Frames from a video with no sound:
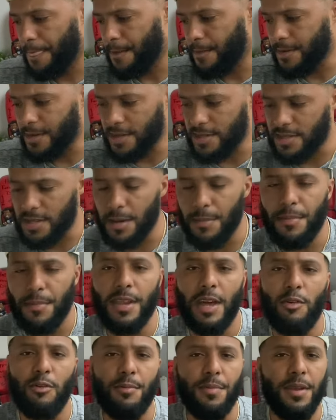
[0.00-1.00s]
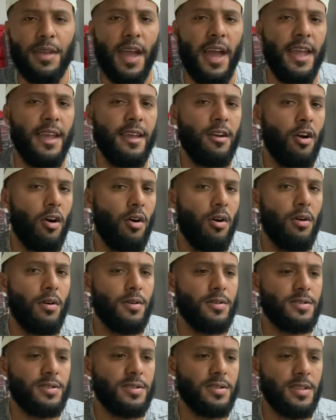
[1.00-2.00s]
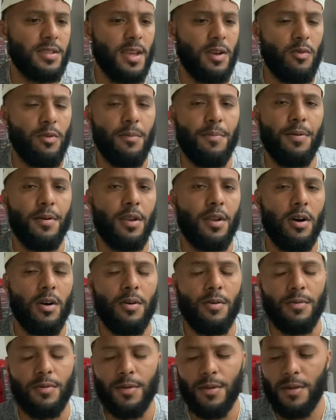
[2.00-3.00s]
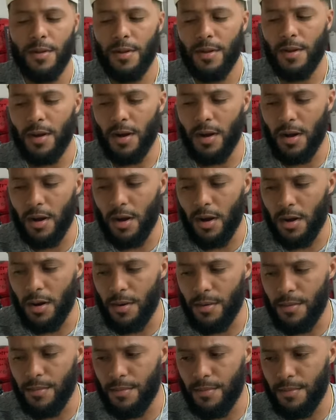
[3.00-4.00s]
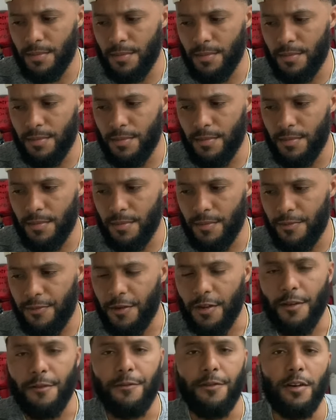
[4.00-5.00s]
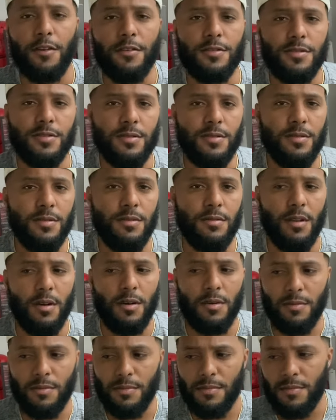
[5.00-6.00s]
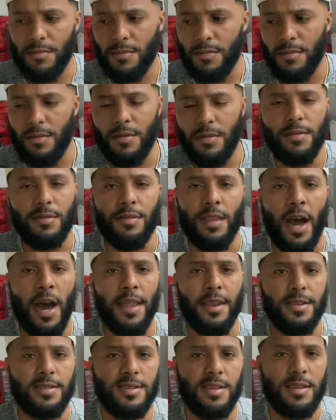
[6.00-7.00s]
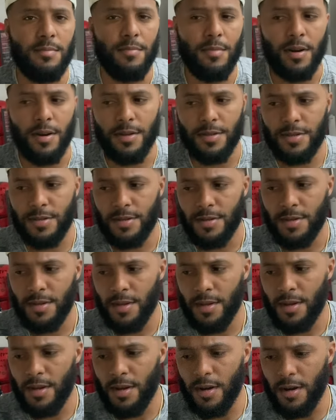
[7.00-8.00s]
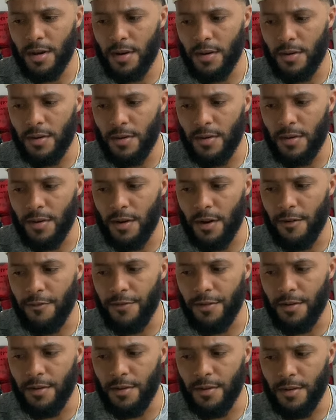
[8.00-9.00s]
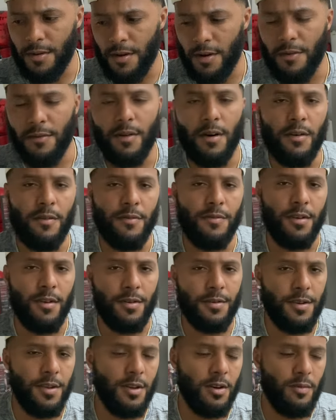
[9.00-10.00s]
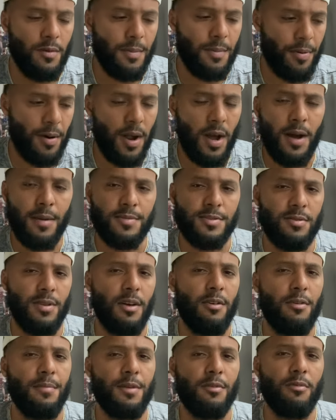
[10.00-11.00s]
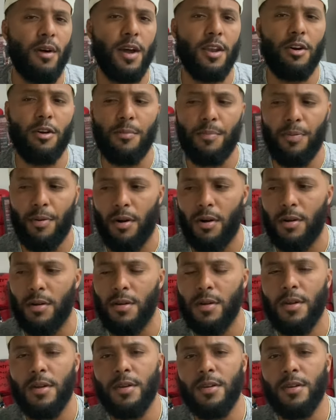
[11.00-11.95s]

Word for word: December. That will be eight cards that they will put on um, for the first, you know, nine or ten months of the of, of their deal with Prime. So that would be right on par.